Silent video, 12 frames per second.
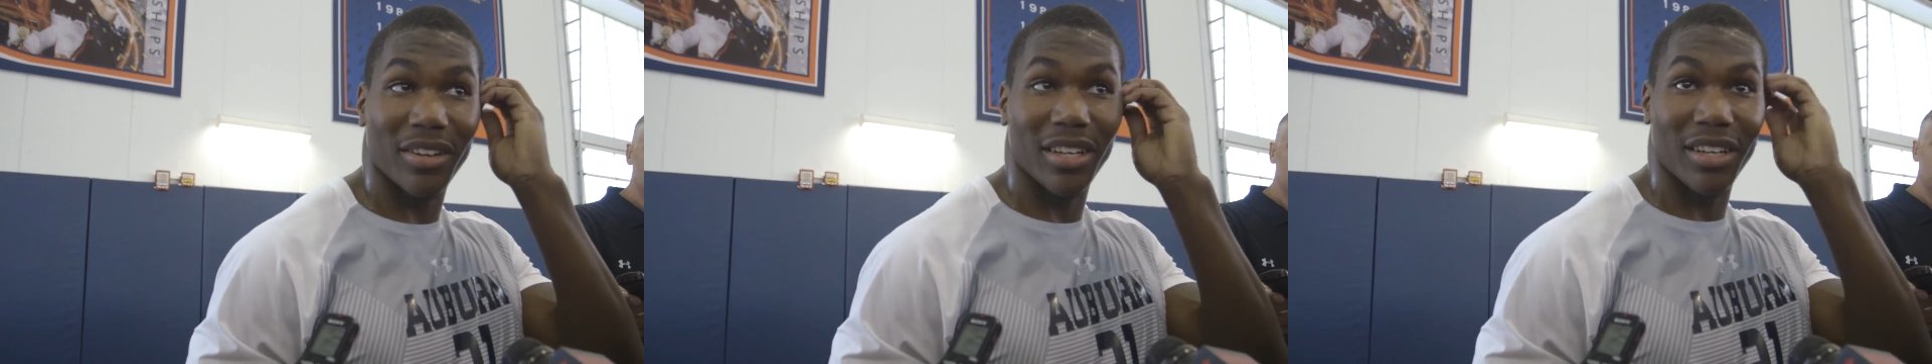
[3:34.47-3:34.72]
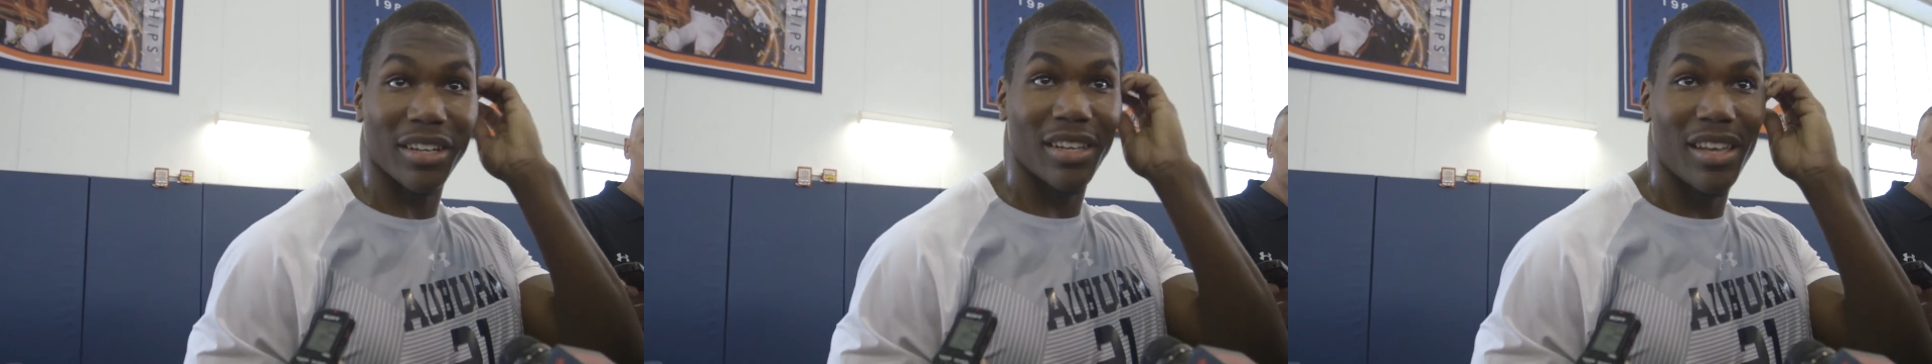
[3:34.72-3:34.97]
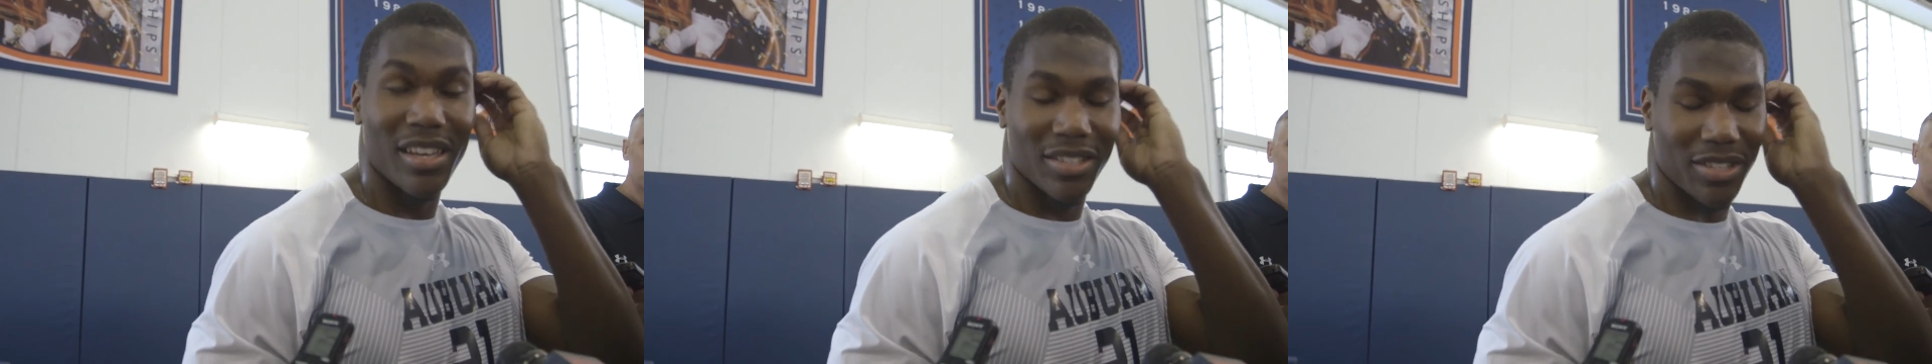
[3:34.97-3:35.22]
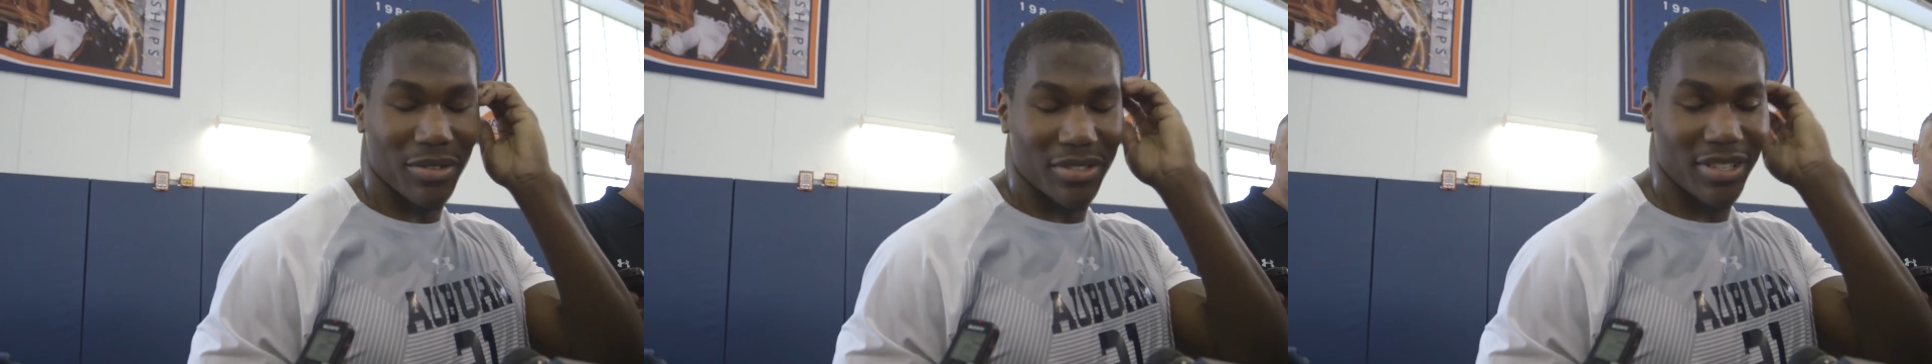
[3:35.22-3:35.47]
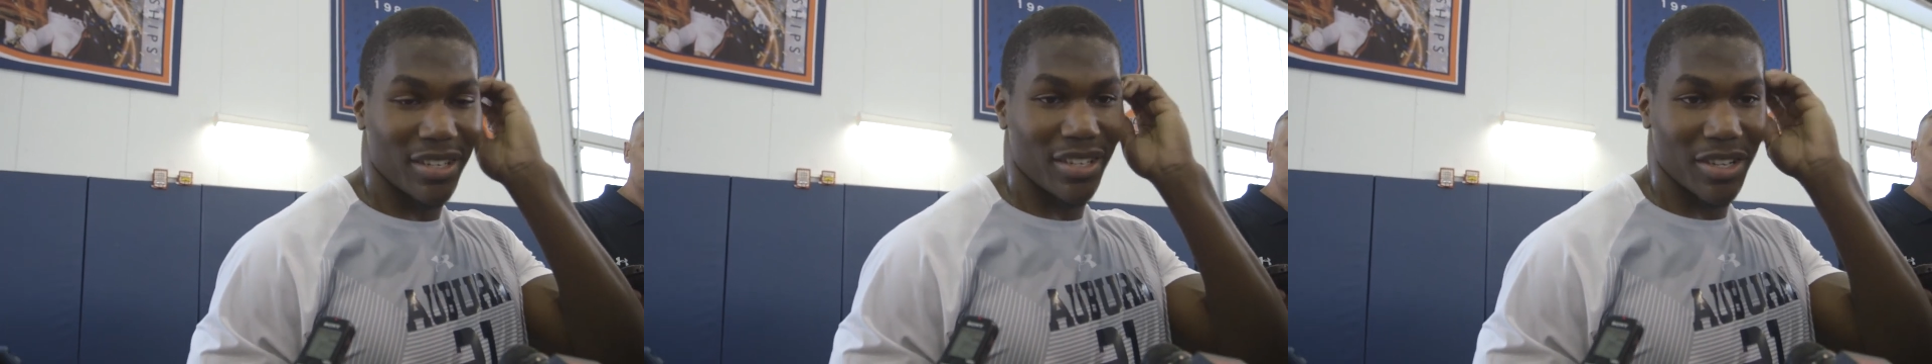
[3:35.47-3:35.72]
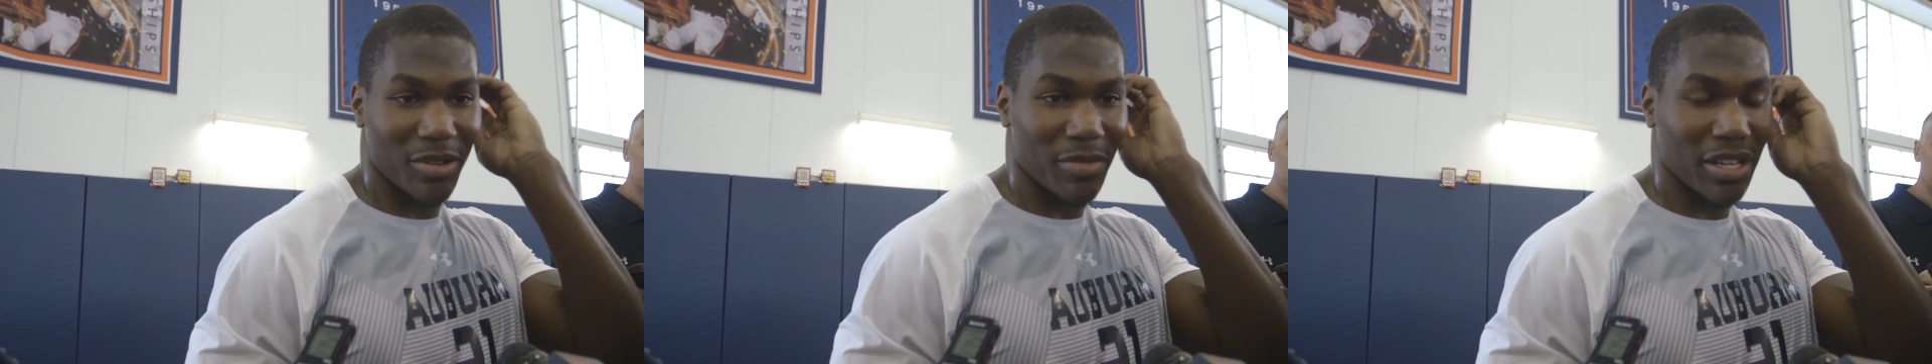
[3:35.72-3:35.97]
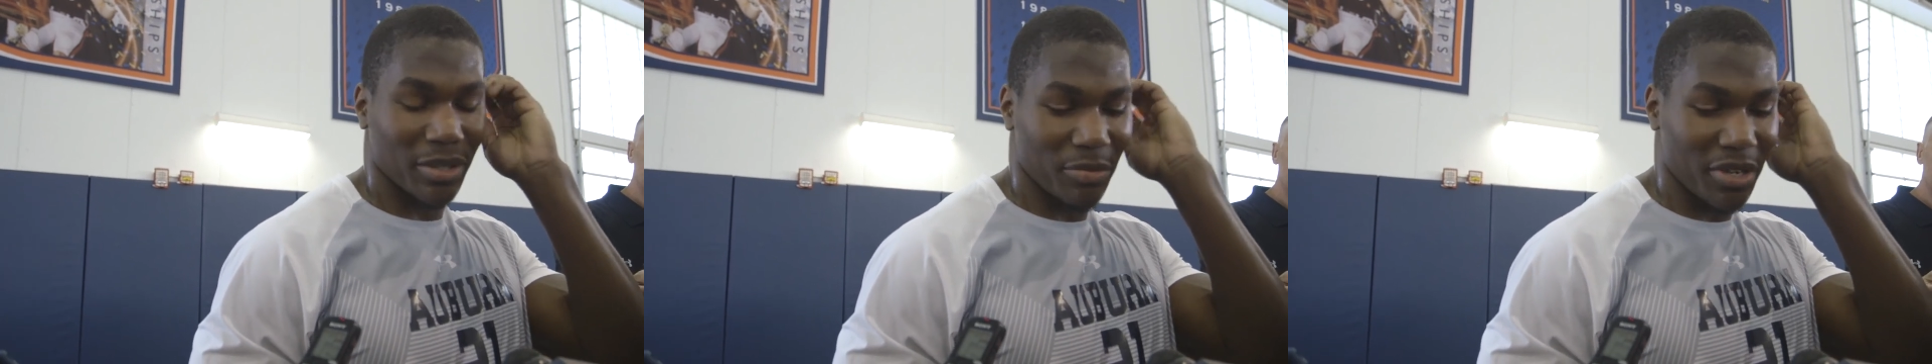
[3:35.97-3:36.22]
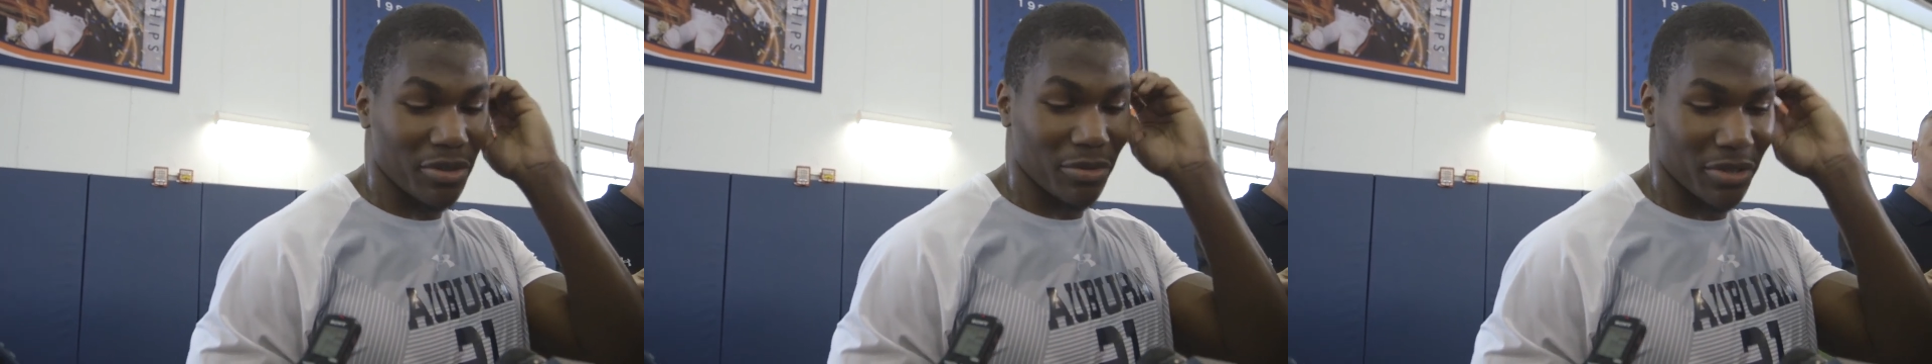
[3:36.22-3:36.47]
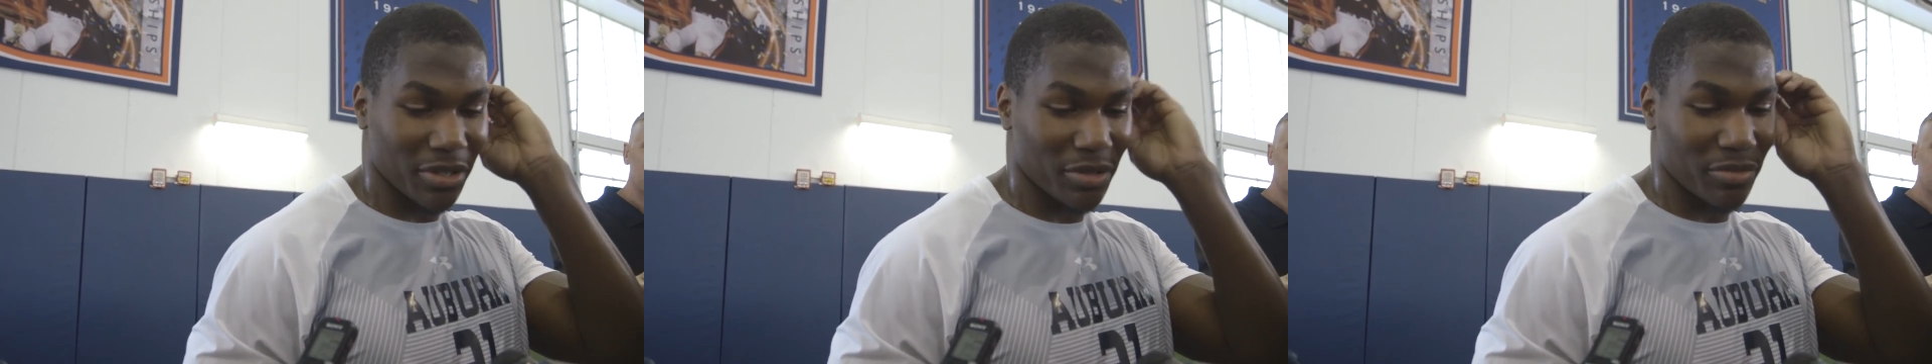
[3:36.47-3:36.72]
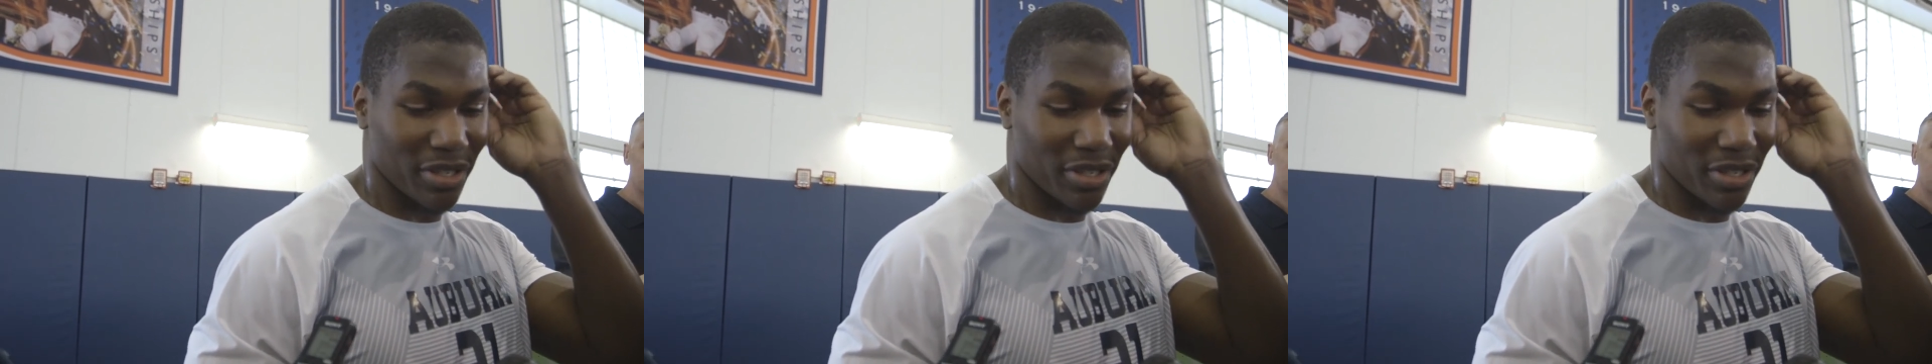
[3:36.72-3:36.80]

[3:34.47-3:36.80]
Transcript: and so I was sitting there about to meet with him,